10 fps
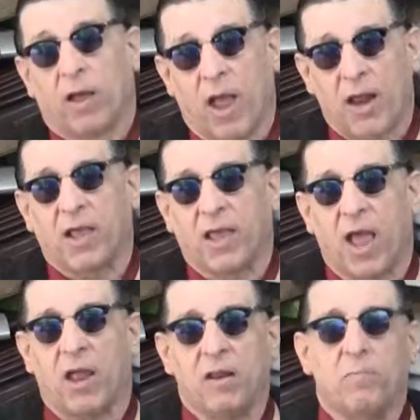and
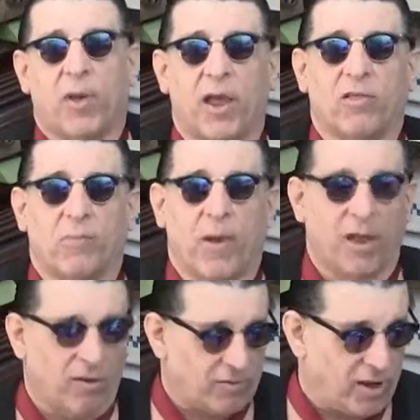again pay the
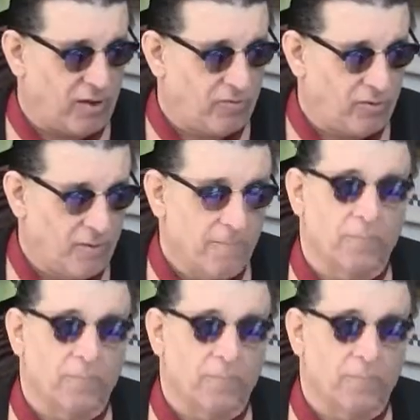penalties